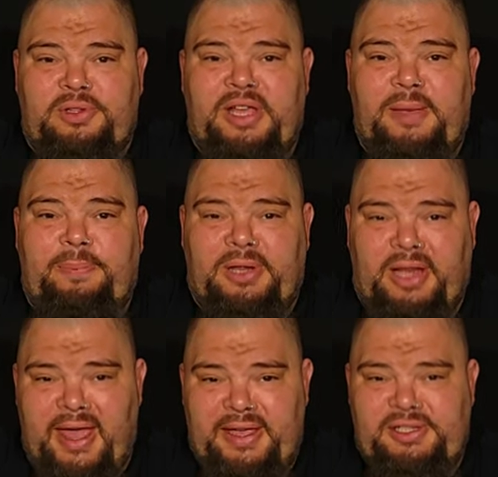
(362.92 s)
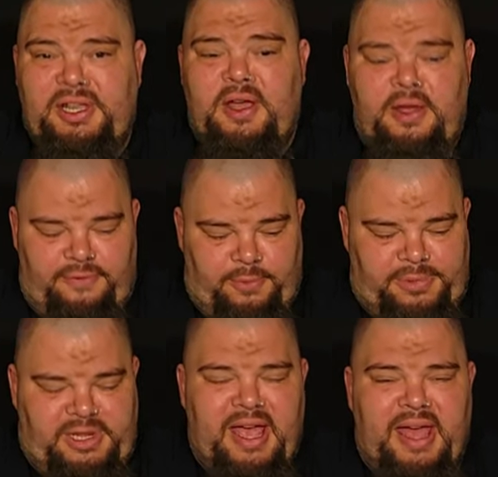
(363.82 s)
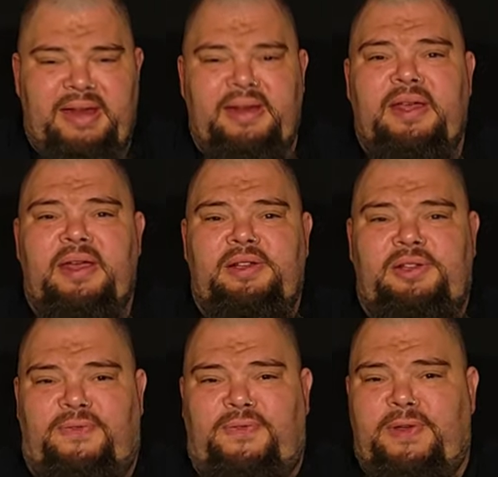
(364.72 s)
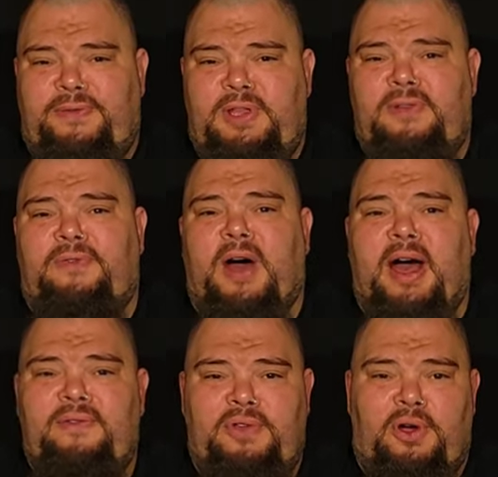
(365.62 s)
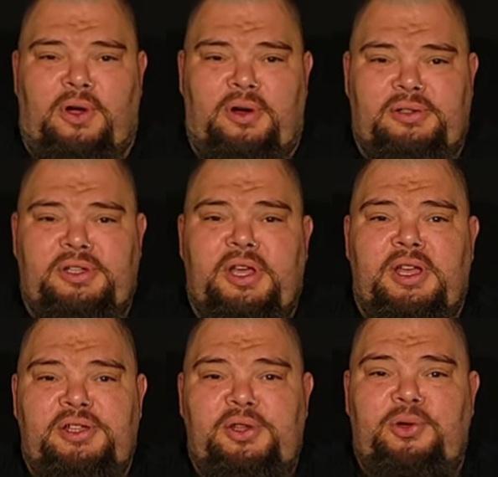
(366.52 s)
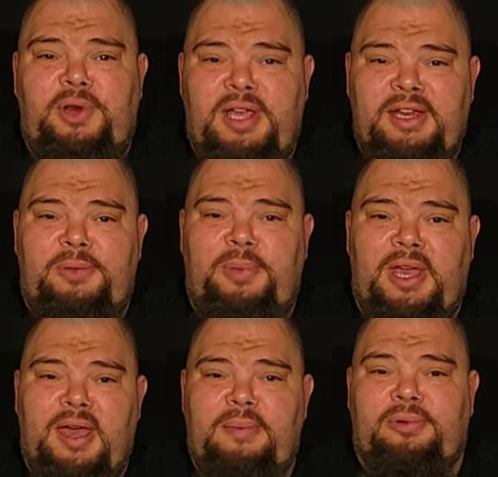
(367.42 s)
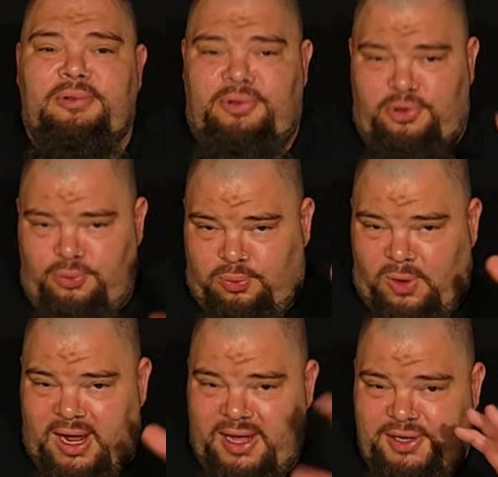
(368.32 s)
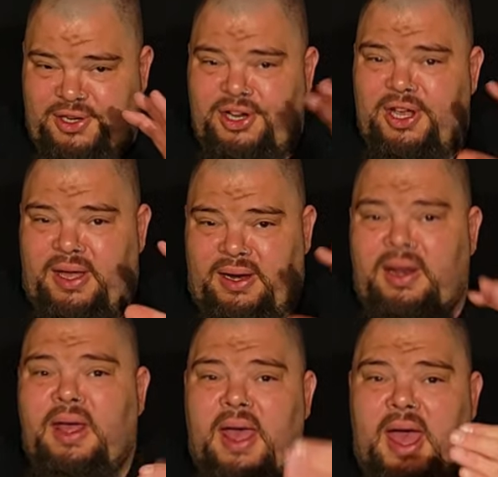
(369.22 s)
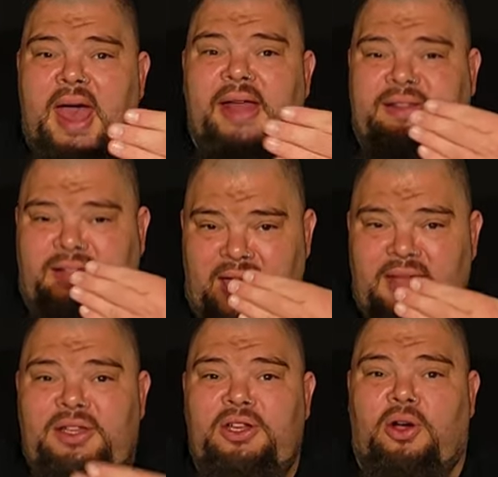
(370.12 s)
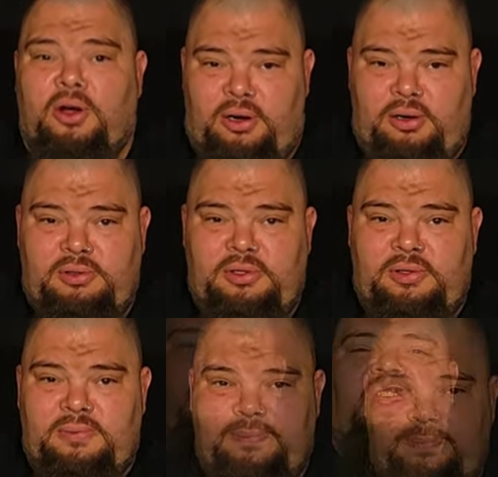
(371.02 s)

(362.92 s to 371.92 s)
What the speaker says: will take place from 10 to 55 yards, so you need to be able to range in at 10 yards.